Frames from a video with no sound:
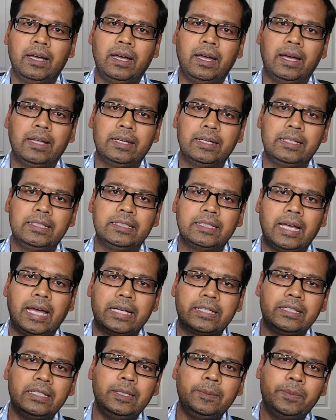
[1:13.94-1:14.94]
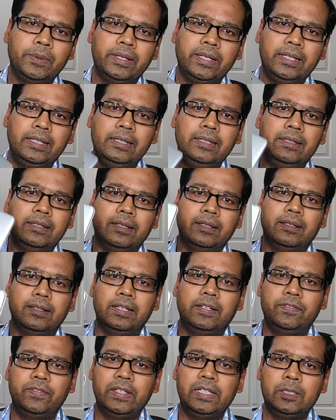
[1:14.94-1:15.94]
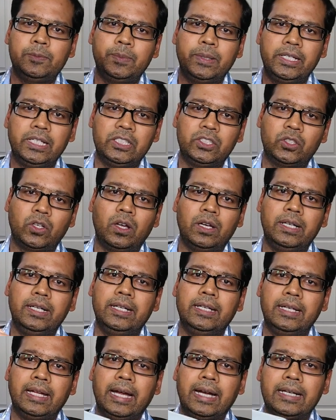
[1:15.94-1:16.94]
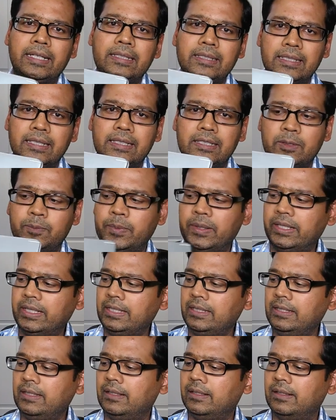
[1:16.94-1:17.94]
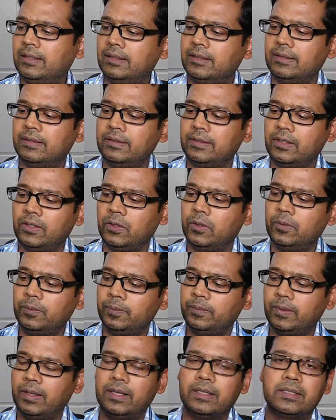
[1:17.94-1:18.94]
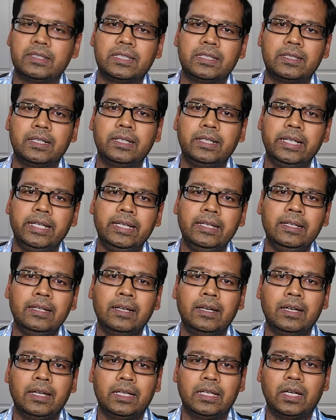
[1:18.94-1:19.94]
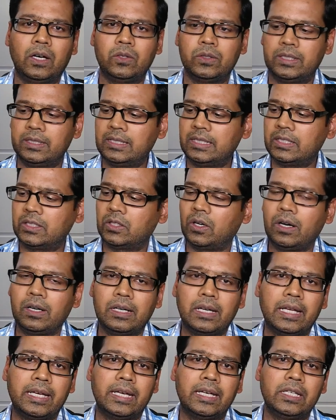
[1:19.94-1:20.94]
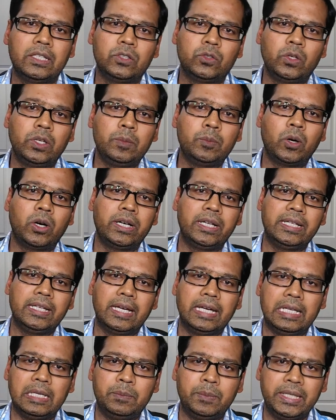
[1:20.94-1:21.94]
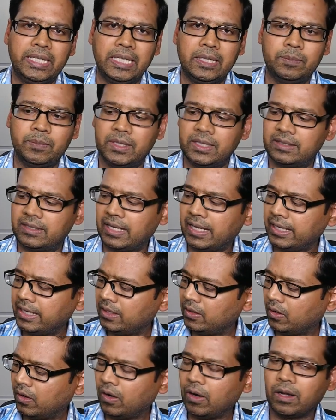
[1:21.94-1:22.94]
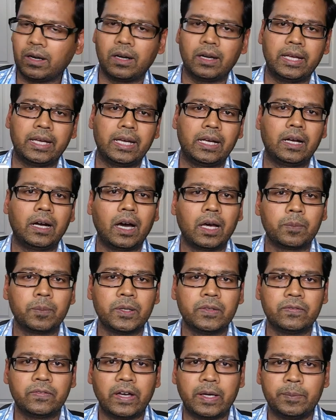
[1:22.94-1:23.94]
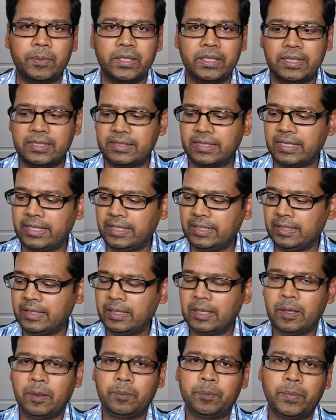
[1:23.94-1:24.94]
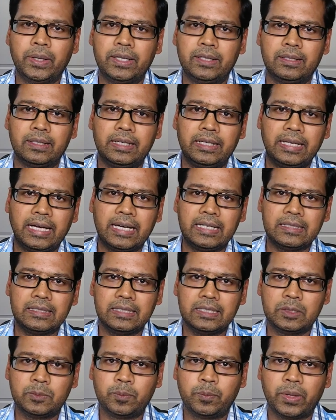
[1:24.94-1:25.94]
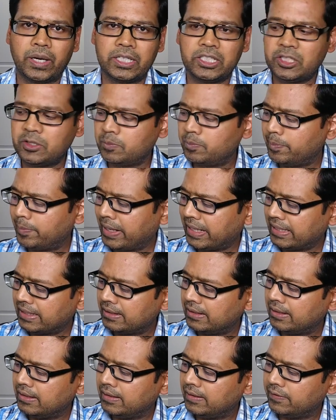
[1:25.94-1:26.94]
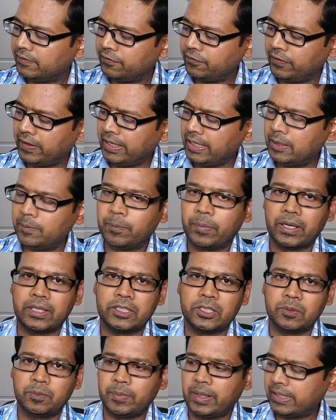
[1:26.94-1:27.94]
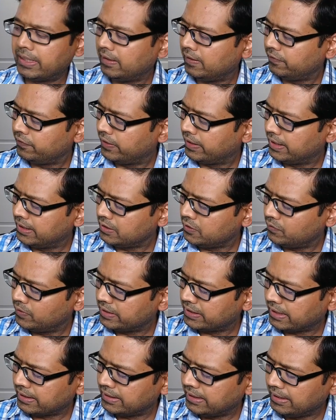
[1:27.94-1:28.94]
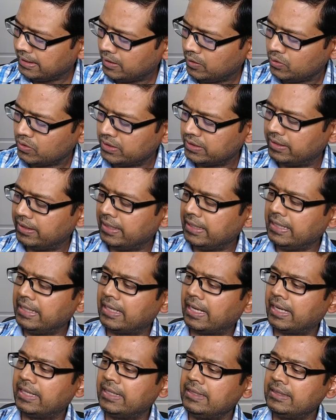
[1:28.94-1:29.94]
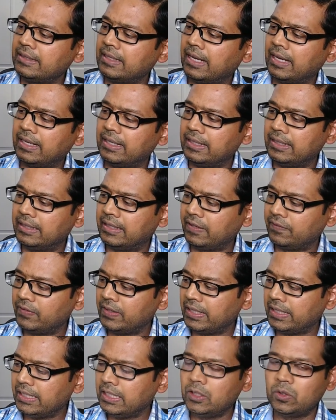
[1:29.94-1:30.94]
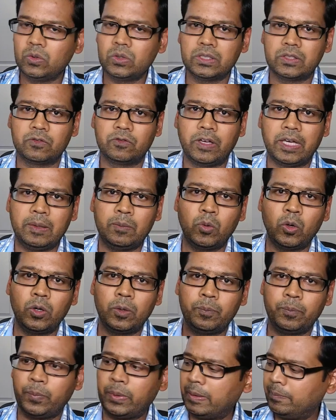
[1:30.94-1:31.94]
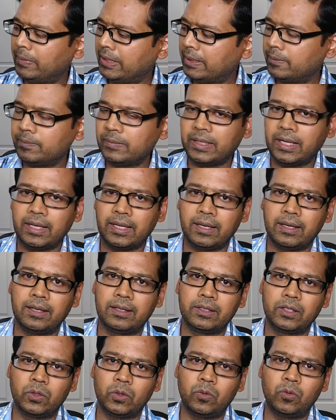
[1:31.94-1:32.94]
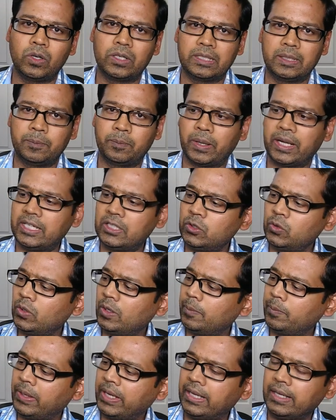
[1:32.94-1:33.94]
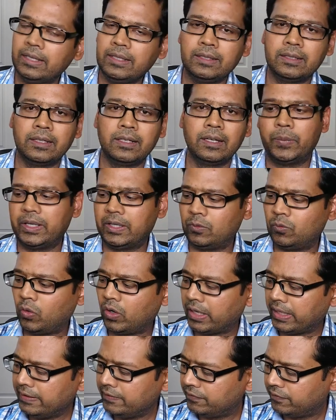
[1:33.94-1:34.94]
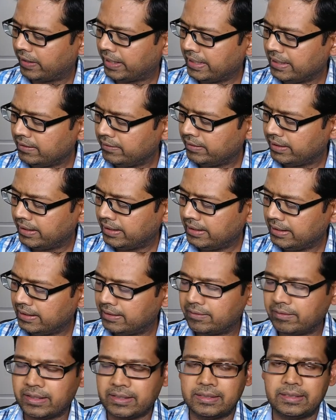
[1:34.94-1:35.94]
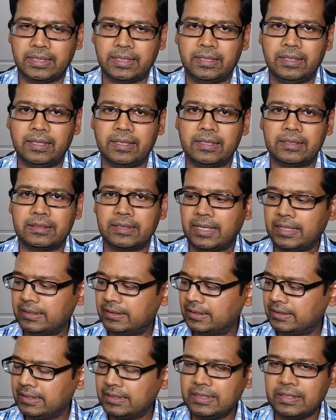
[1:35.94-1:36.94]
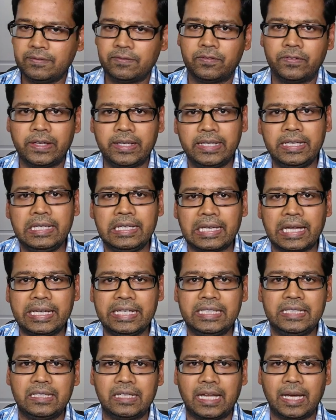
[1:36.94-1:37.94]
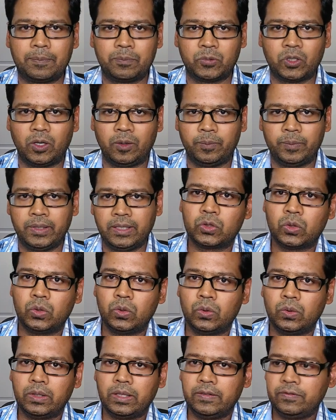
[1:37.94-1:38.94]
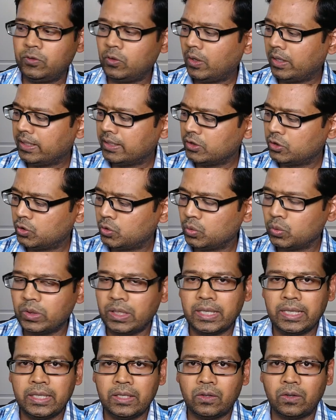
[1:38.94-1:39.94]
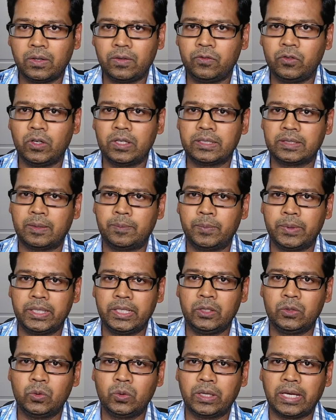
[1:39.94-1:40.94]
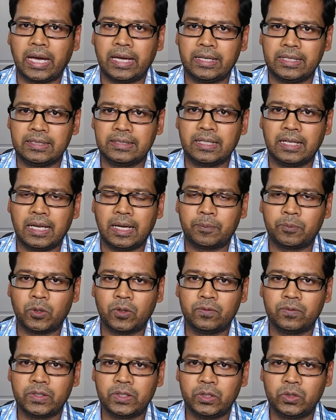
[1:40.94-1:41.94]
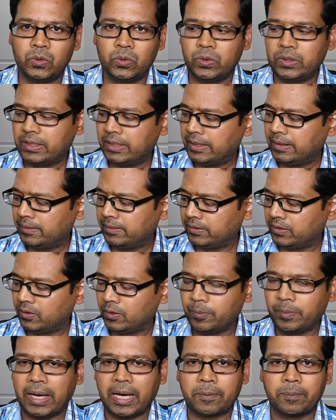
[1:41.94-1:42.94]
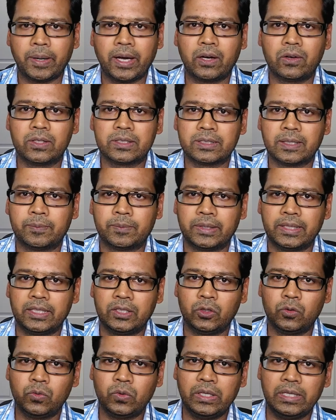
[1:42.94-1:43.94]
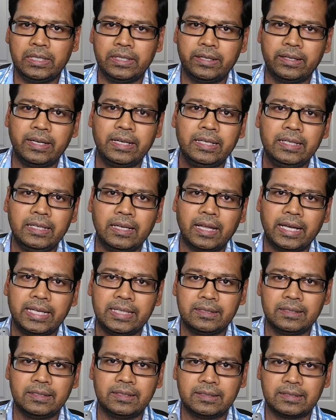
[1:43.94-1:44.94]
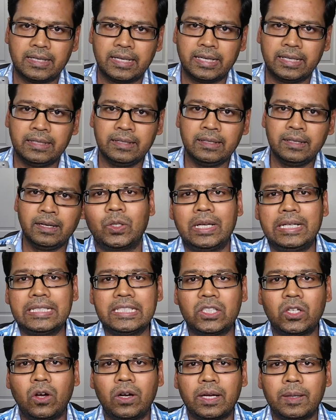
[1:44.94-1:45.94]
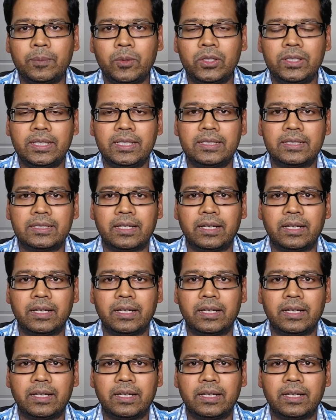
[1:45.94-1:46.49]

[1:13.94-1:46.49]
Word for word: and it's actually pretty uh, it feels pretty solid in hands it's pretty uh, you know uh, sturdy now this is not like a unibody aluminium design or like a carbon fiber design but it has this brushed metal fake brushed metal finish which I think looks really nice and it definitely looks way more premium than you know what the price you are paying but what I find really interesting is that this is a very light laptop so if you are a student or if you are somebody who carries the laptop with you in a you know backpack or something you will really like the design so let's talk about the